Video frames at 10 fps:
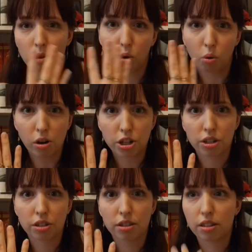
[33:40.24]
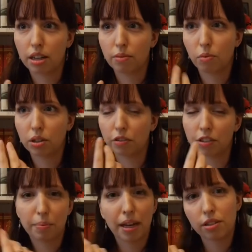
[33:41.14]
gorgeous. One of
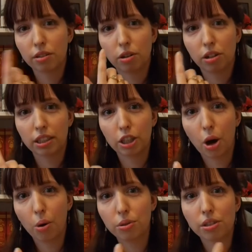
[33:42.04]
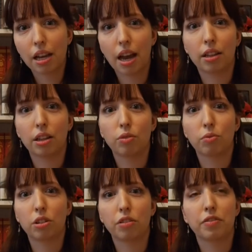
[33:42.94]
them has a crooked nose,
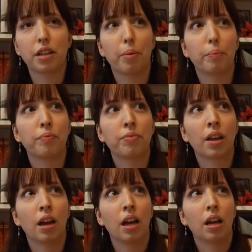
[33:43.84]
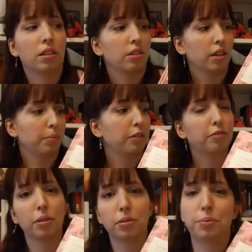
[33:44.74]
and one of them, sorry, my
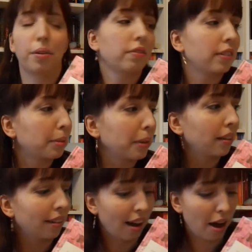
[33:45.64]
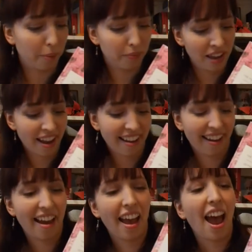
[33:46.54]
phone is bothering me.
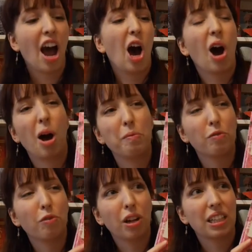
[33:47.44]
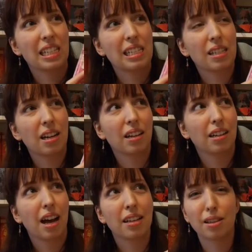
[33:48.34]
One is
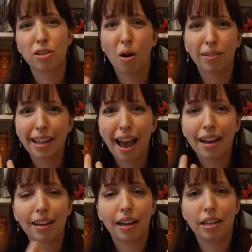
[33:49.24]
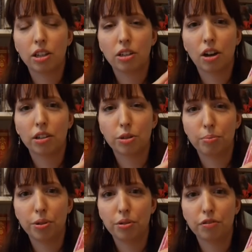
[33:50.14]
has a long neck, and they're not as
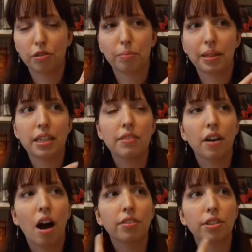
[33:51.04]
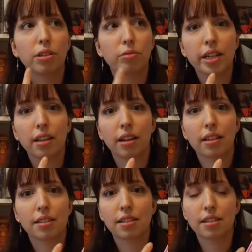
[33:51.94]
beautiful. But even after they
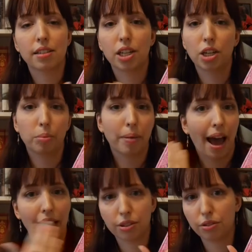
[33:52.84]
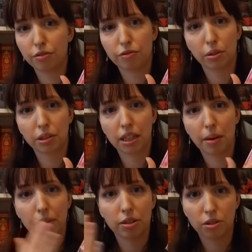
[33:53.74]
realize this, they go back to throwing
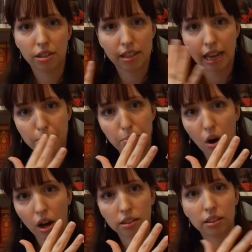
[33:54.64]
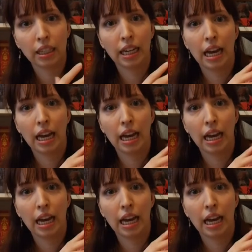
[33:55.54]
them into the same pot